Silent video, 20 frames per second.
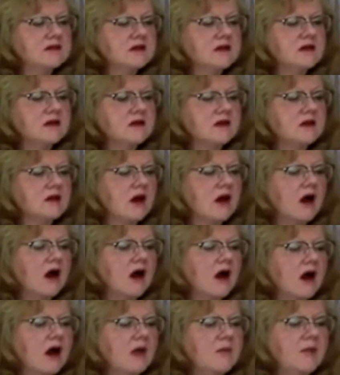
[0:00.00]
it?
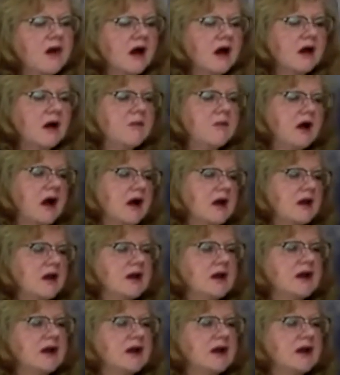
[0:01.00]
I'm not going to